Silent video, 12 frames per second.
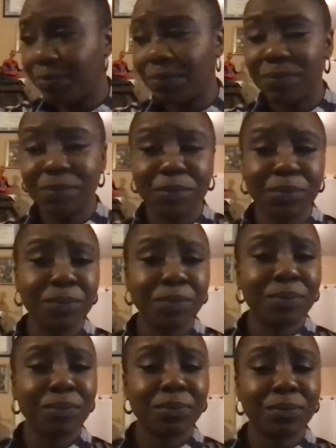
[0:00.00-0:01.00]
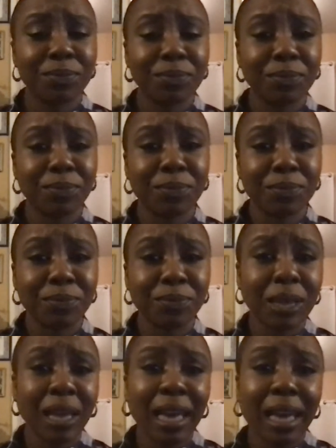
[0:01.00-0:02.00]

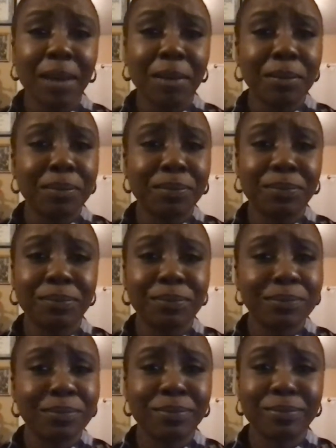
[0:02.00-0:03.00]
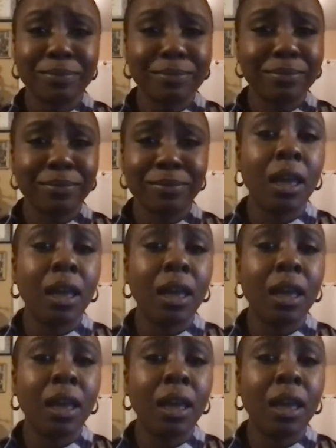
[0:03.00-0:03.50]
No one is speaking in this clip.